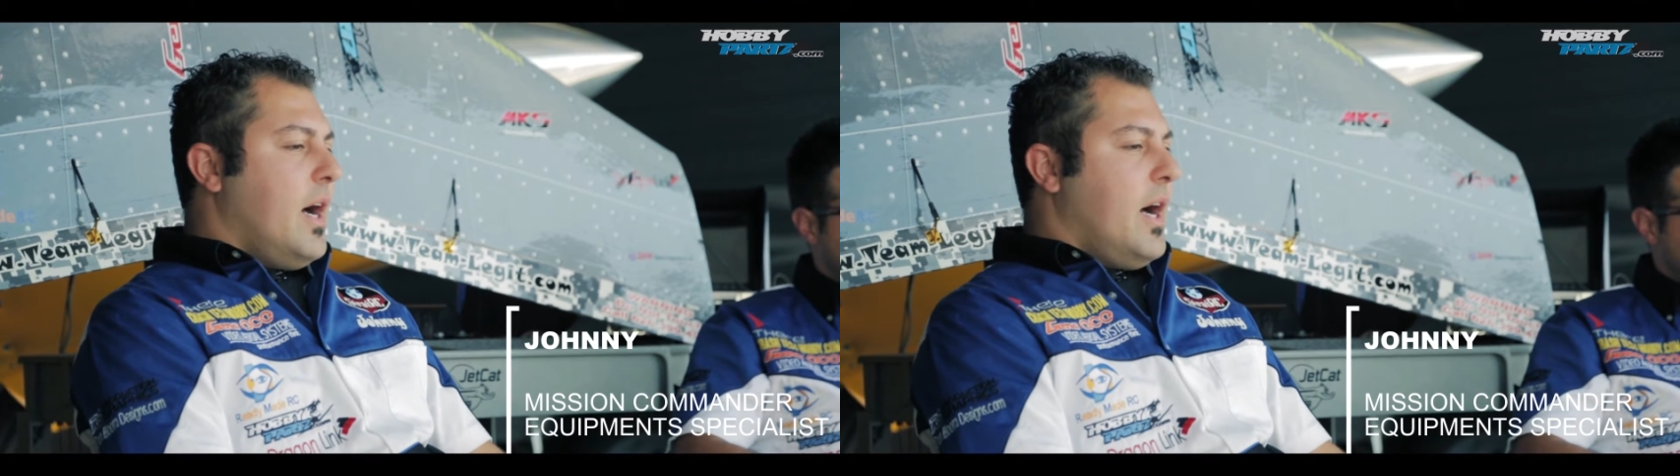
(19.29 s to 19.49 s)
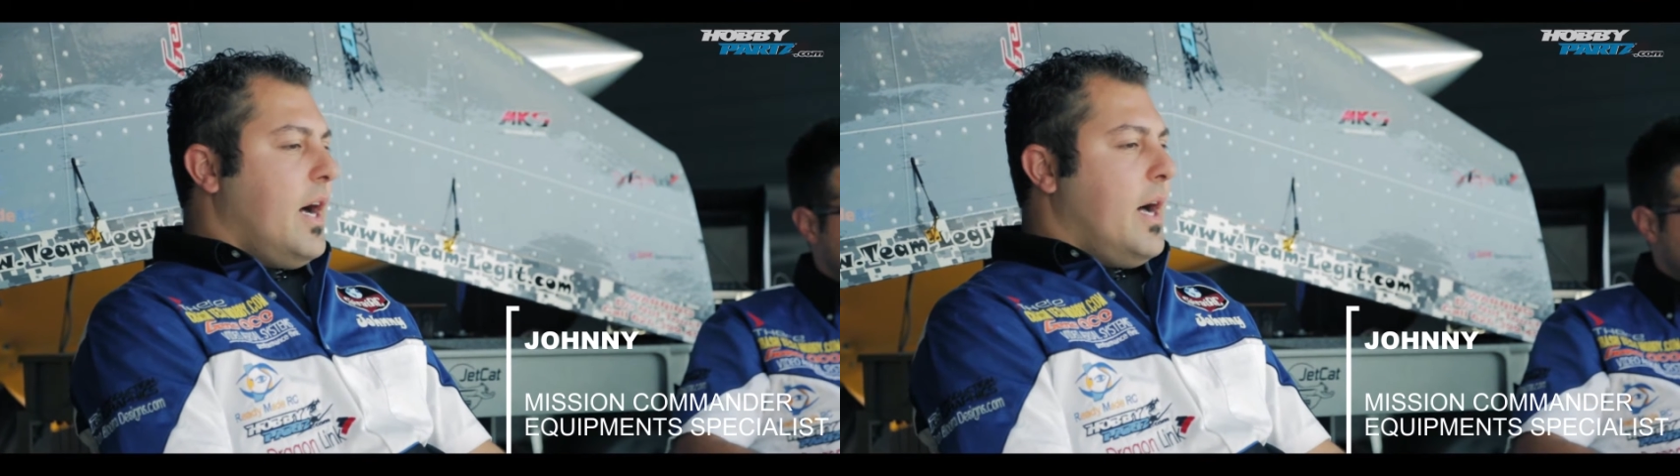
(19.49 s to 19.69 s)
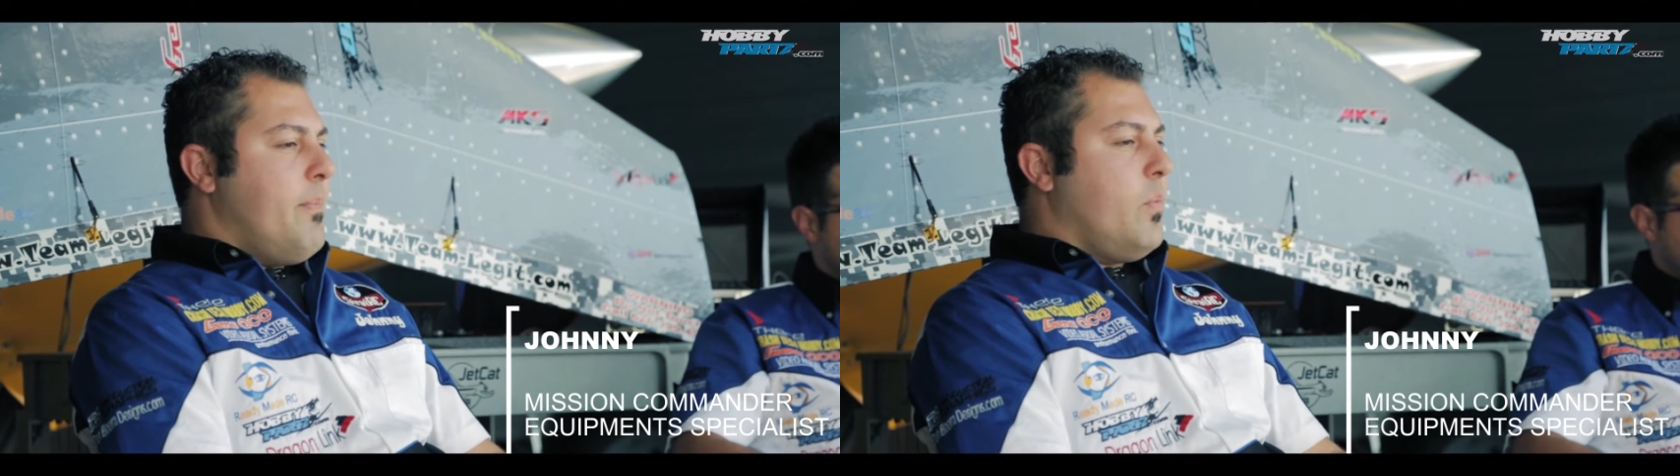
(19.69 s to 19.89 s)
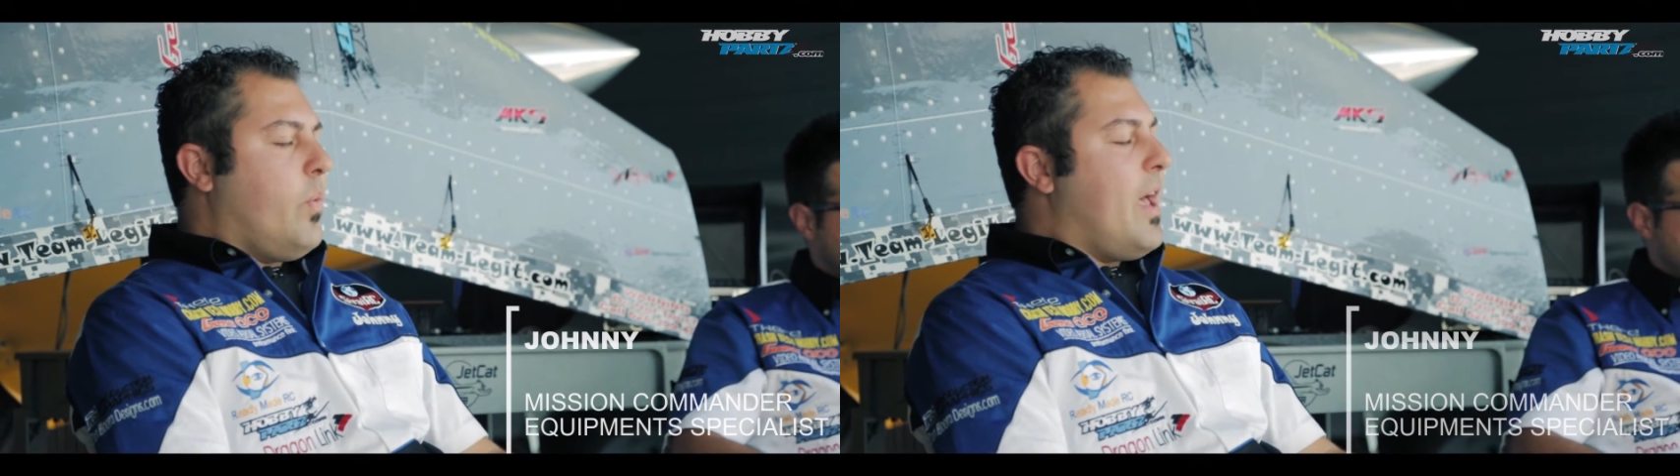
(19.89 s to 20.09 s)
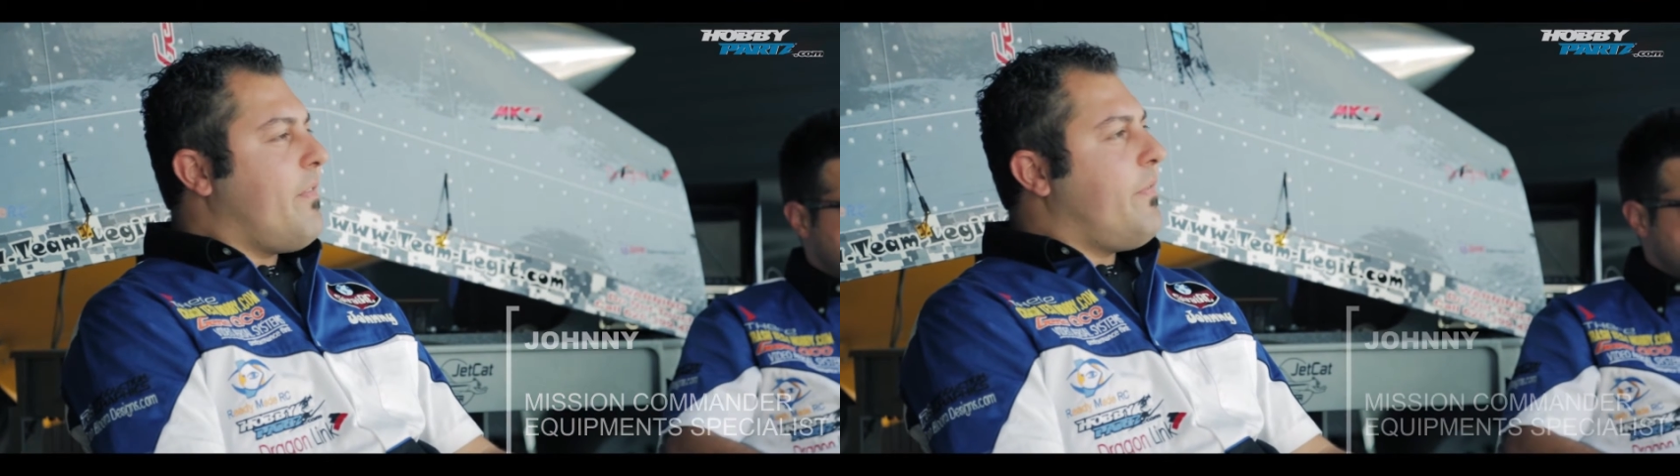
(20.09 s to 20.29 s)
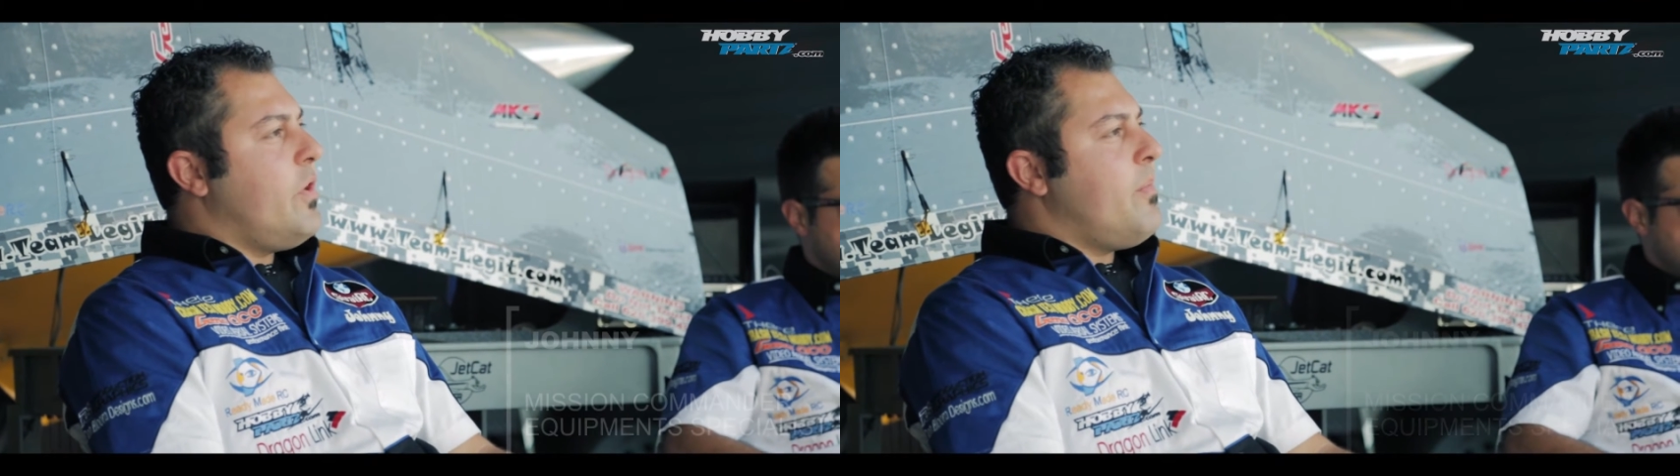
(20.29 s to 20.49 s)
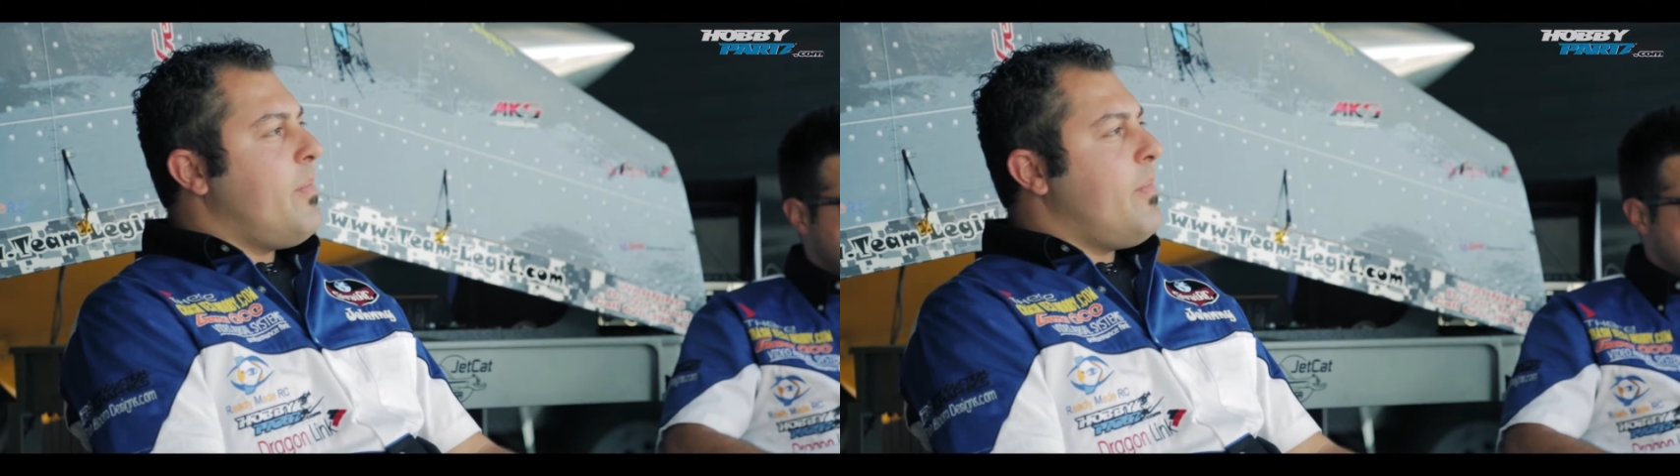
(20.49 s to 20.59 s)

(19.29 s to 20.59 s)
Um, we have a few